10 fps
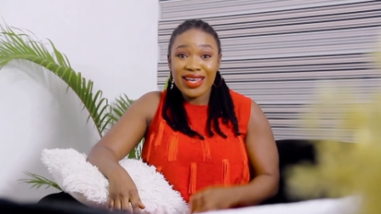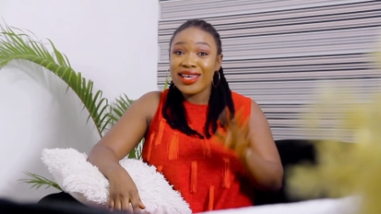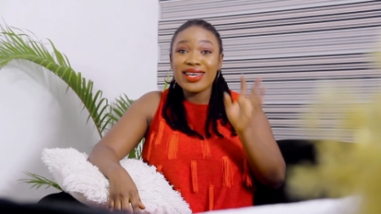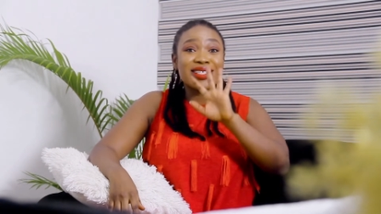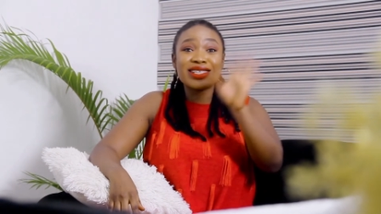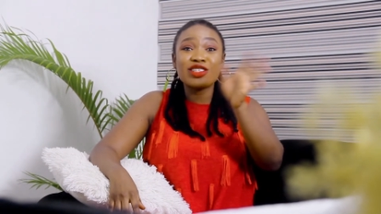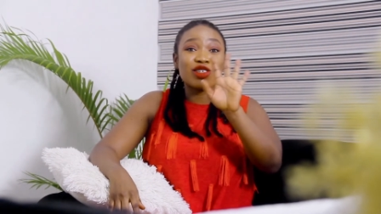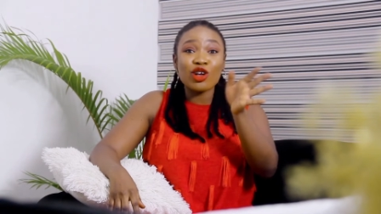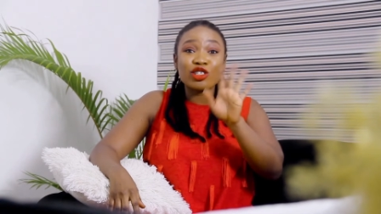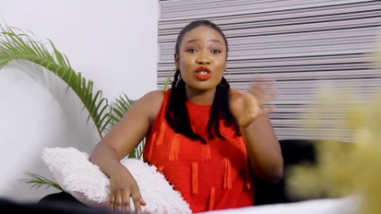It is
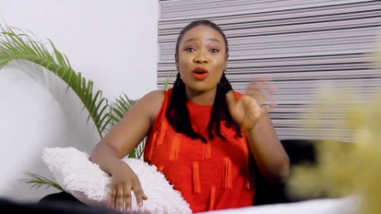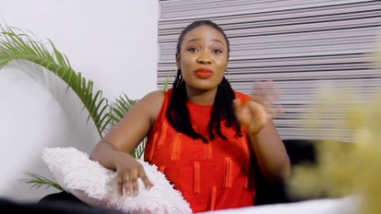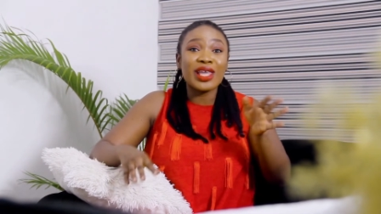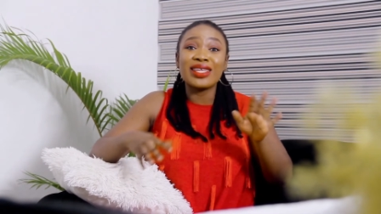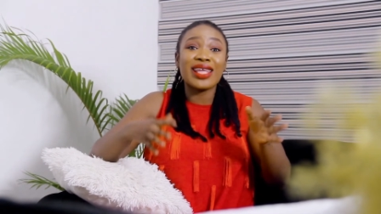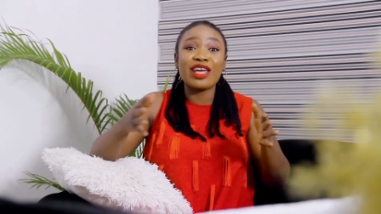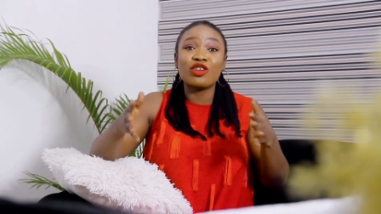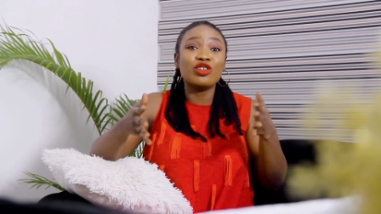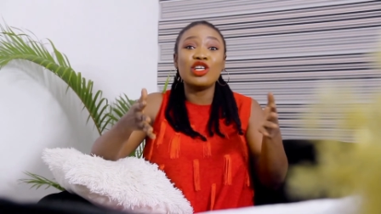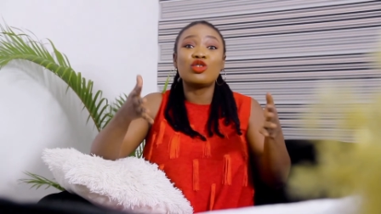not something that
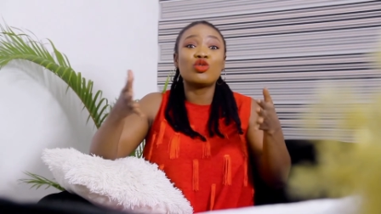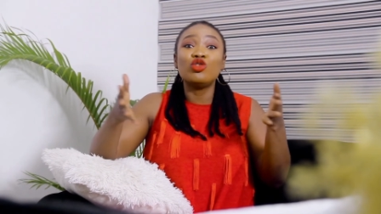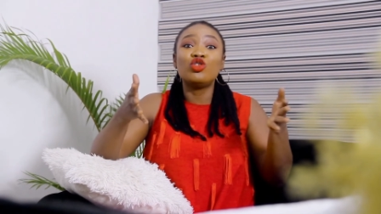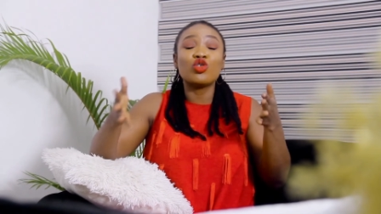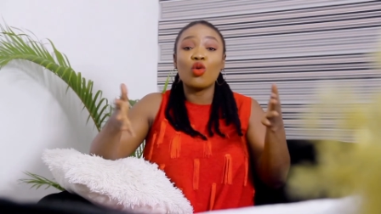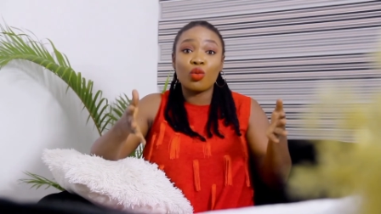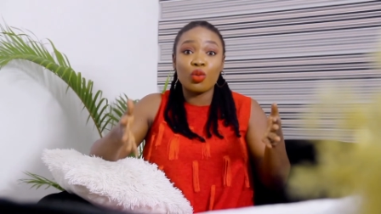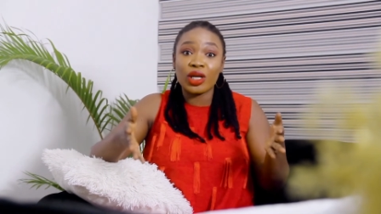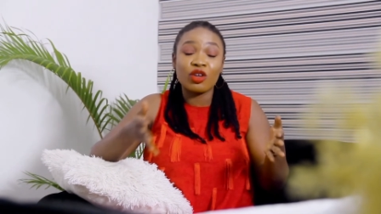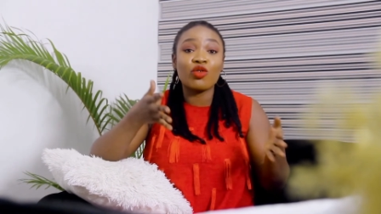you need to joke
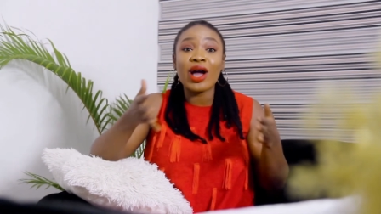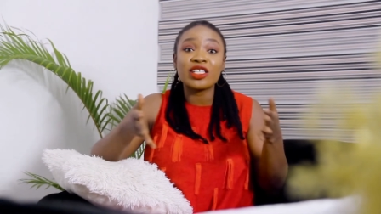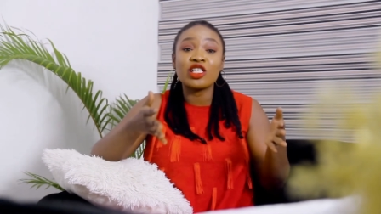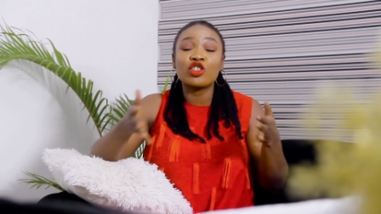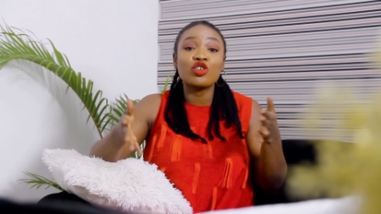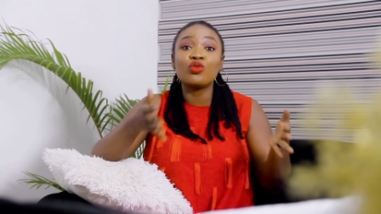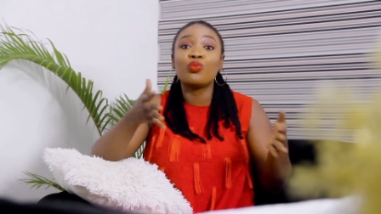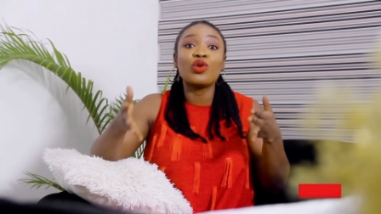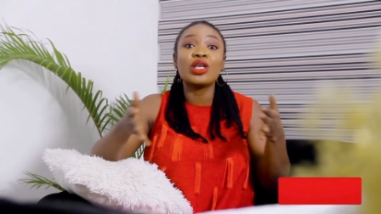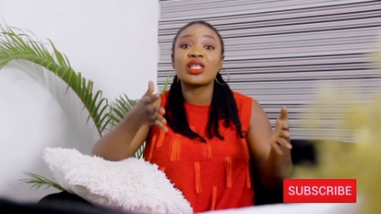with. Gratitude
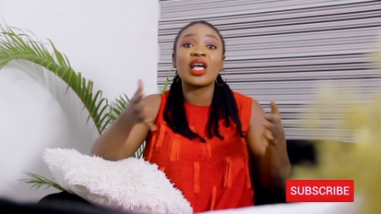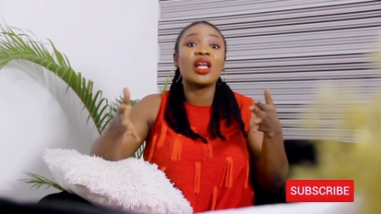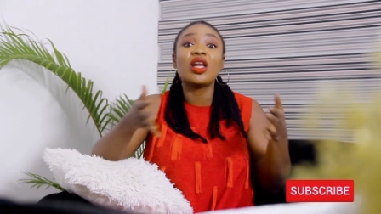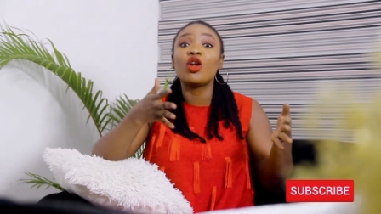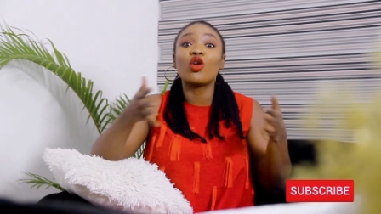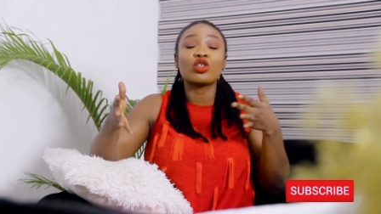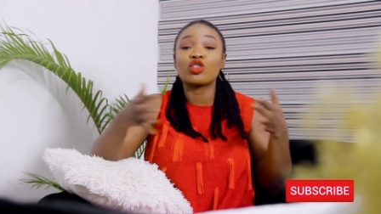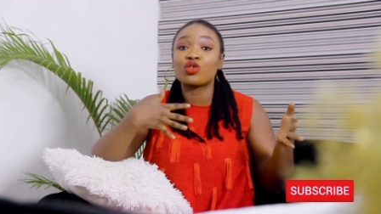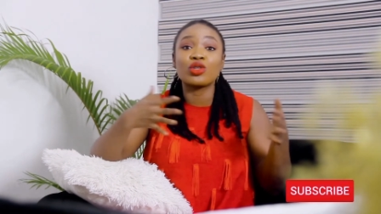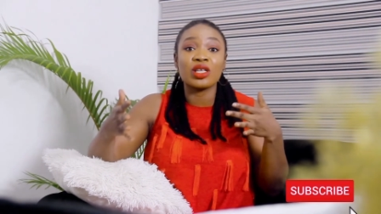brings a lot
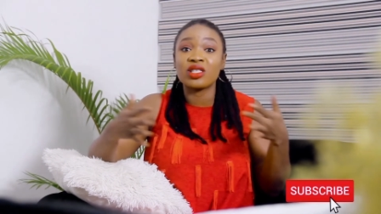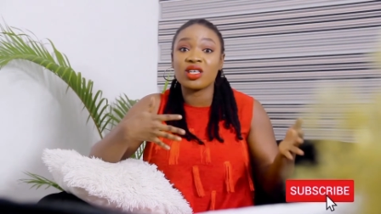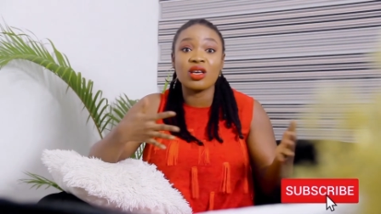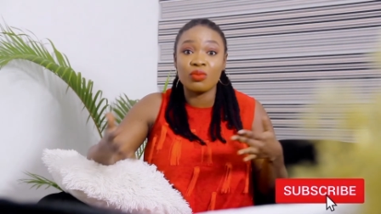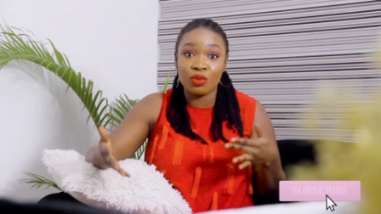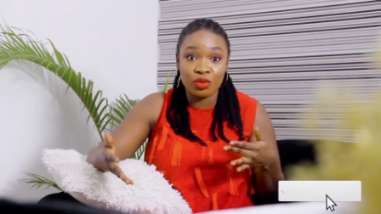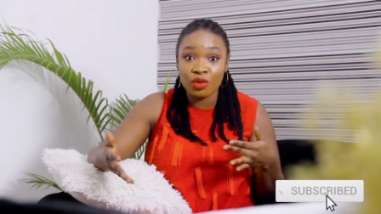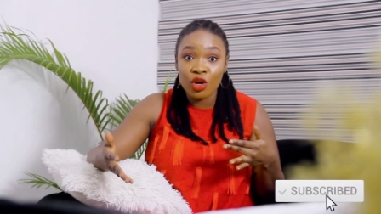to the table.